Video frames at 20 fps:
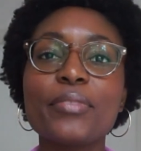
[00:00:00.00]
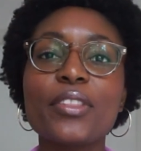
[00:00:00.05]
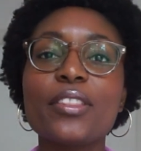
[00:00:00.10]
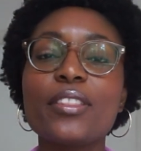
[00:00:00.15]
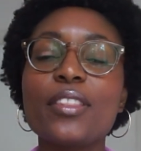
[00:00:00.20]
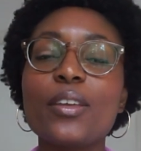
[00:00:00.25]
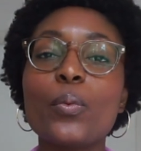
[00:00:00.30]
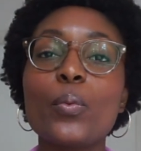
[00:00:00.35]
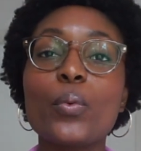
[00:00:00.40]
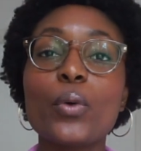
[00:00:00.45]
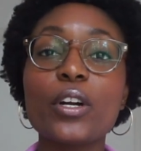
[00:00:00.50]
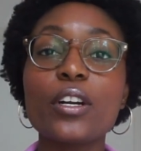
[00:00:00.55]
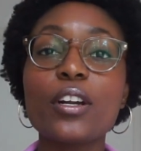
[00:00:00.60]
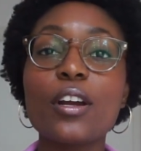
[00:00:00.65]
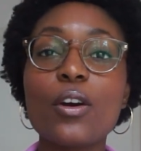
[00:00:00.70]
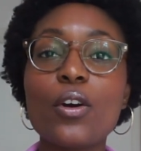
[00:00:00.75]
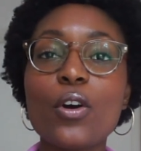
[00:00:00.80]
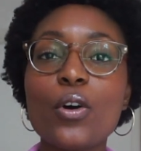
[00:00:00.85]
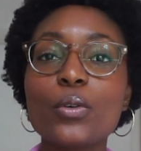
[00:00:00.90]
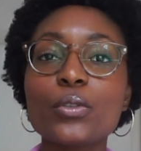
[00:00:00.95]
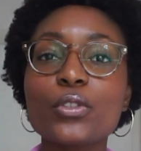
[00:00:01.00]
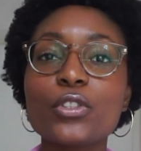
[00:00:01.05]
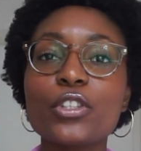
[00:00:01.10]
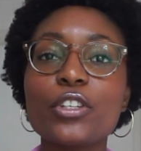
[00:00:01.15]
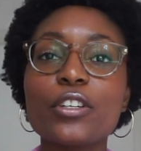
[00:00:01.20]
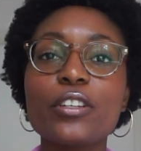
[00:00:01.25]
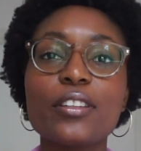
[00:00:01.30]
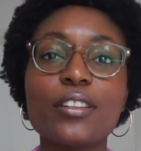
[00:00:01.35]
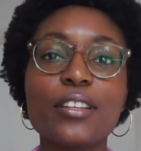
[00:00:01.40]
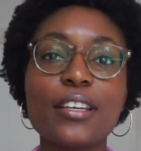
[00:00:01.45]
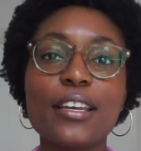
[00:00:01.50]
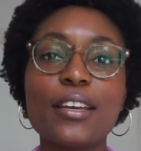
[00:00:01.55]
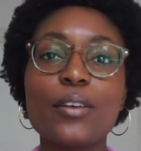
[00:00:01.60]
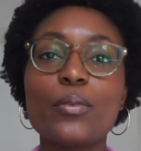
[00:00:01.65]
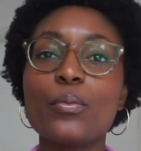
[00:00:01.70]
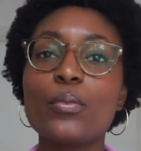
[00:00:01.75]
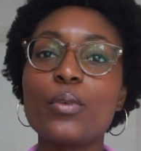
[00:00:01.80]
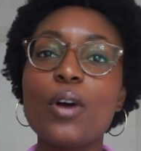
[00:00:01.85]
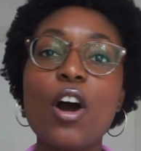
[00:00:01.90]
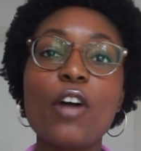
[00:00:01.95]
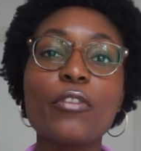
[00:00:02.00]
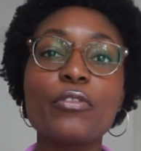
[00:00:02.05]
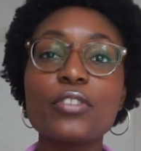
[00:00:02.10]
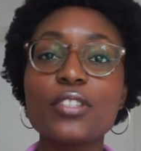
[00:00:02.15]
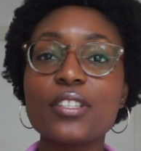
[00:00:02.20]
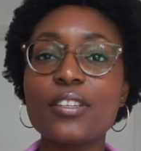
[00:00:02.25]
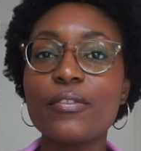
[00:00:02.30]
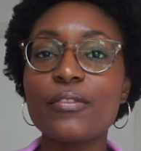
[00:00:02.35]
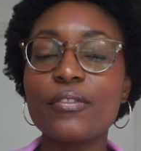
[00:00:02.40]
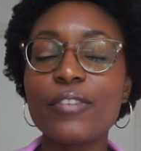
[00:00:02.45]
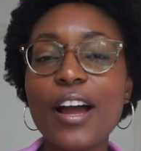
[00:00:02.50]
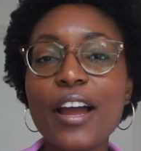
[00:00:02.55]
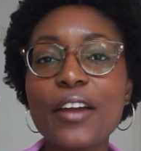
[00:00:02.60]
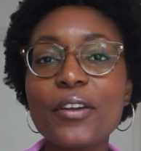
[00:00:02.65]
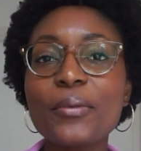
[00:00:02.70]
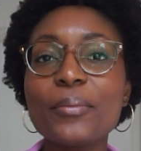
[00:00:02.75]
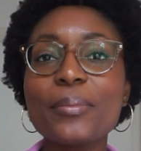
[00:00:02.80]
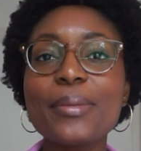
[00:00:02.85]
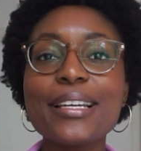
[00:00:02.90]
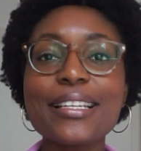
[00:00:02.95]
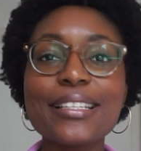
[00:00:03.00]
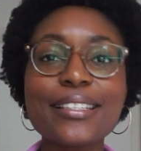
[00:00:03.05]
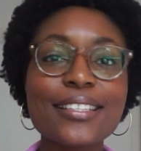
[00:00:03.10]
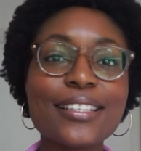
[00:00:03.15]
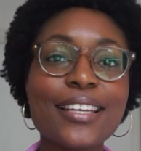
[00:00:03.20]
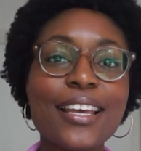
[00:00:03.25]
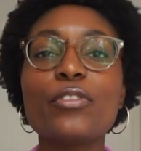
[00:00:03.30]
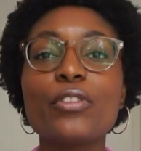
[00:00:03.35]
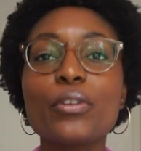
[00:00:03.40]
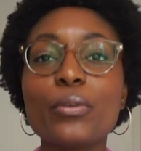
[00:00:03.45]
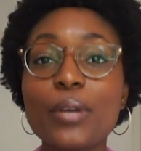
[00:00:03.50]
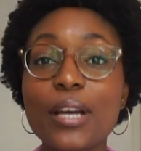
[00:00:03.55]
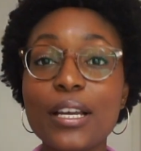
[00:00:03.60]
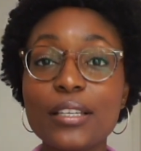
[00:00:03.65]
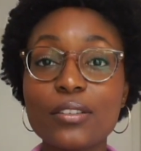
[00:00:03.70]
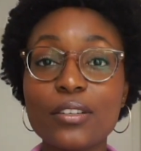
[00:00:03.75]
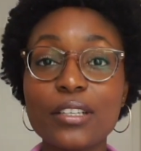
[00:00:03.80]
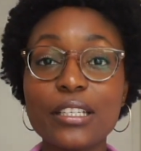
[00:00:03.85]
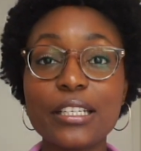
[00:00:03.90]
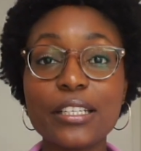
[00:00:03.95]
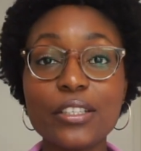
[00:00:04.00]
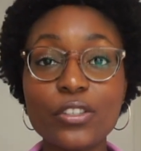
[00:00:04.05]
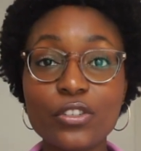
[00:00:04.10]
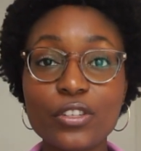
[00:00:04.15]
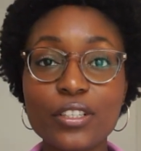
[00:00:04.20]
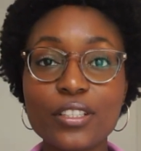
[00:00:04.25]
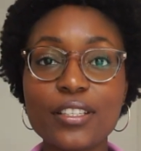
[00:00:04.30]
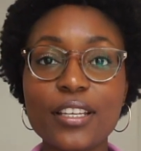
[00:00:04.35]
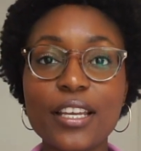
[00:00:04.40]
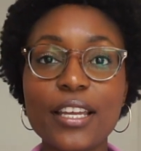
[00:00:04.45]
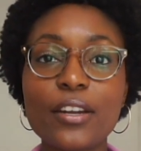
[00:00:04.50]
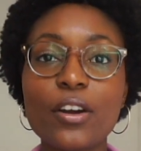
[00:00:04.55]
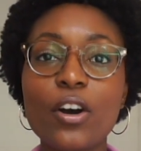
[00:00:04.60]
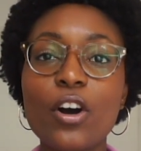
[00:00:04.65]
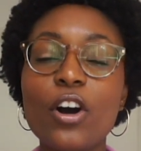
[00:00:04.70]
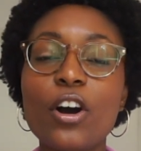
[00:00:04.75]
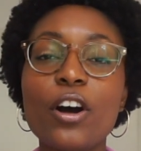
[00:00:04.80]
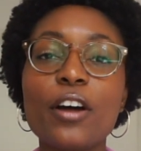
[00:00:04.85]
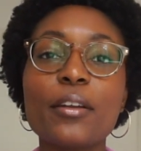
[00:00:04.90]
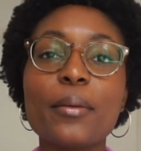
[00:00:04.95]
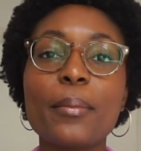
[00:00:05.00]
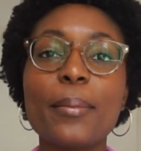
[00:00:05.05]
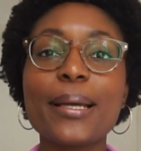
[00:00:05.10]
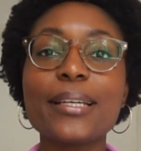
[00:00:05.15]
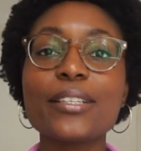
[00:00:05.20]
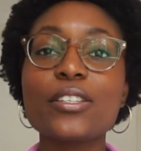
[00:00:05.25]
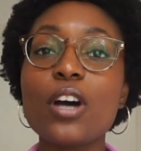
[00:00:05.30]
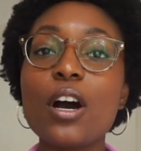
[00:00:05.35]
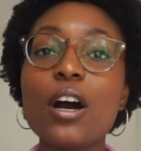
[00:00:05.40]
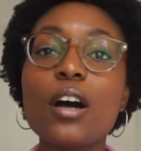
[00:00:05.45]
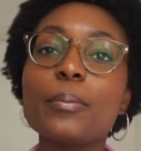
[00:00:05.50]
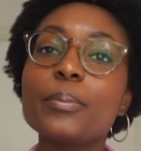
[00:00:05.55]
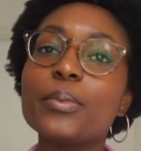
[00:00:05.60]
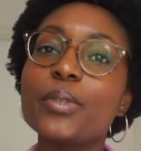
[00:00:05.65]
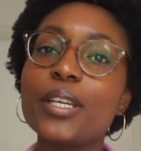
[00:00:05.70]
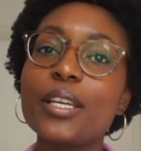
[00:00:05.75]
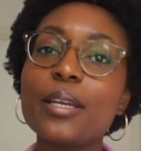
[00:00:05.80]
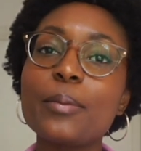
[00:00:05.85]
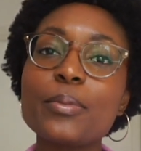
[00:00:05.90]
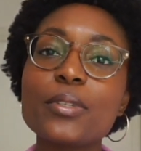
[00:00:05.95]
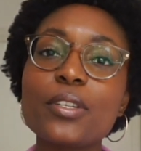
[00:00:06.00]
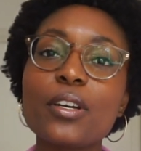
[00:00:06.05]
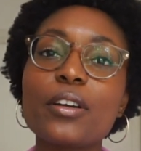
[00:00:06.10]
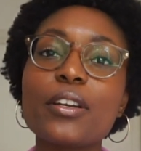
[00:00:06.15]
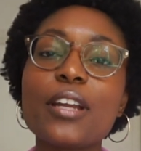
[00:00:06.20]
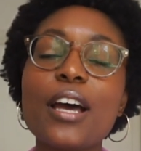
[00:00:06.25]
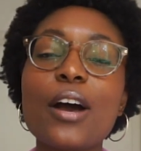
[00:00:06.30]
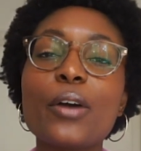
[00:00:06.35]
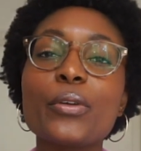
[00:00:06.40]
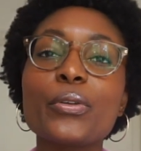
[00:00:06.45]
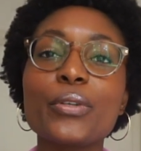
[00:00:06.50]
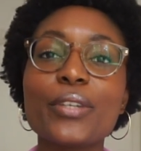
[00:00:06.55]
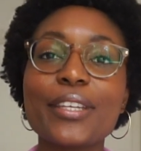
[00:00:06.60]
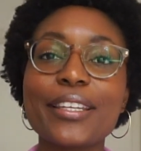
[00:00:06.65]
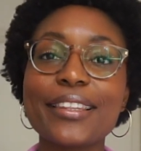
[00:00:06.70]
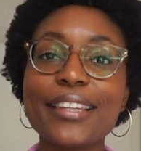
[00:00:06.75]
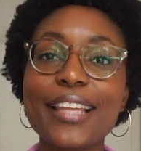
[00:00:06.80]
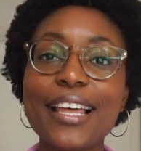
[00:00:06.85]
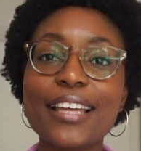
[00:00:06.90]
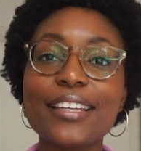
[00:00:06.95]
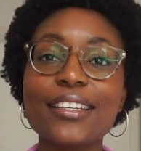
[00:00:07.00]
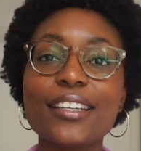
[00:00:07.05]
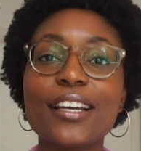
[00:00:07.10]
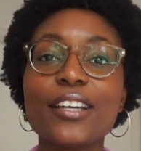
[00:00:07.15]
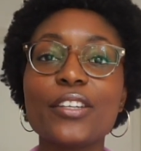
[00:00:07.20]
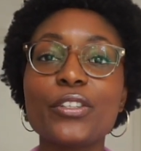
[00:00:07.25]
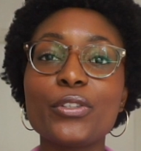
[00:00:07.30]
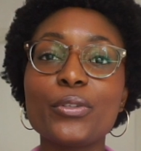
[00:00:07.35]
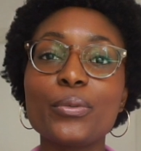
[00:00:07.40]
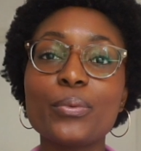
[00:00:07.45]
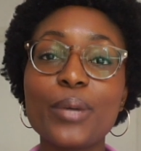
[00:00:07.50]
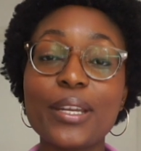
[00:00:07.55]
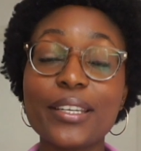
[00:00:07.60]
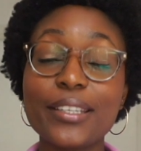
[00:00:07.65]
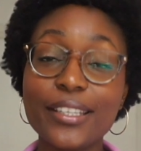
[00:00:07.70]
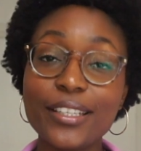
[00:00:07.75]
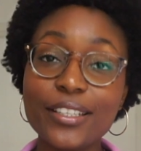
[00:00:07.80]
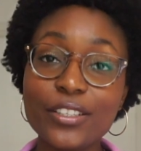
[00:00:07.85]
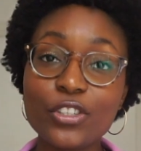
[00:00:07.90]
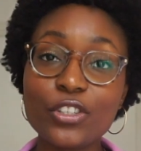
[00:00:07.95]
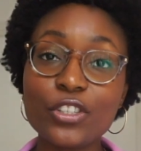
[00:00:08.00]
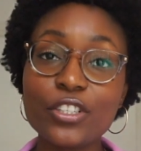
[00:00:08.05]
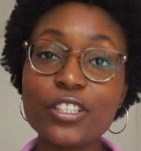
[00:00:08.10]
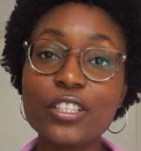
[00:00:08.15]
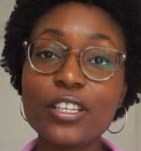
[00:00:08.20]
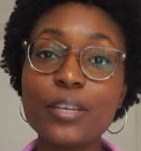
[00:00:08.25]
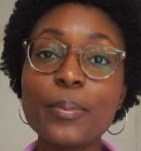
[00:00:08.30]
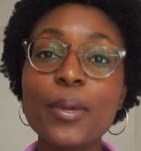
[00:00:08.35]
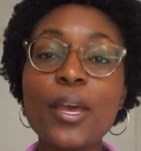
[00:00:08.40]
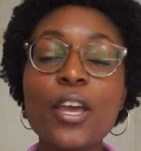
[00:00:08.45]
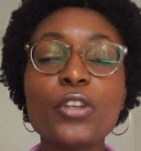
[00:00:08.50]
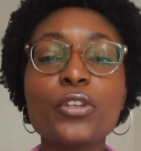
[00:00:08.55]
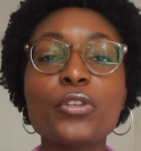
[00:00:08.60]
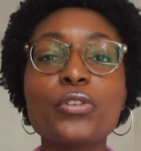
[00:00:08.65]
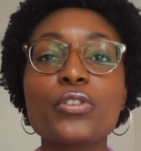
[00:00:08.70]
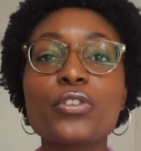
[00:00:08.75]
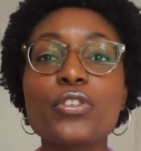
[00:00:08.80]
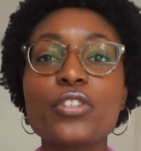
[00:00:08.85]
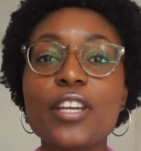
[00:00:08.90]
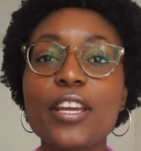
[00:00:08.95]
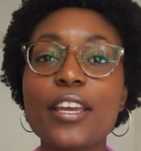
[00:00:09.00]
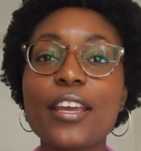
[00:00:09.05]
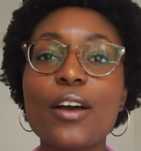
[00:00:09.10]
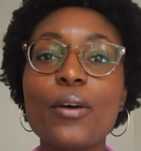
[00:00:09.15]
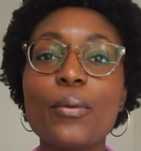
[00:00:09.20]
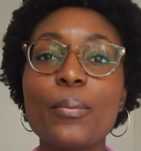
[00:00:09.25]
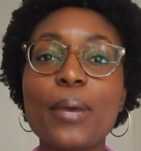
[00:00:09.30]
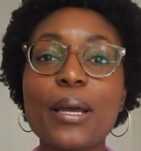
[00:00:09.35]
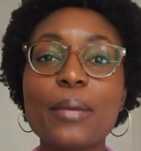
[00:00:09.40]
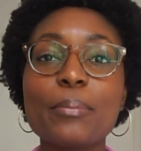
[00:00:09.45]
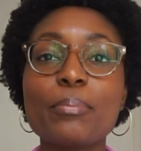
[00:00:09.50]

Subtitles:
the work culture, the office environment. If you guys are interested on my top tips on how you can land a UN internship, you should check out my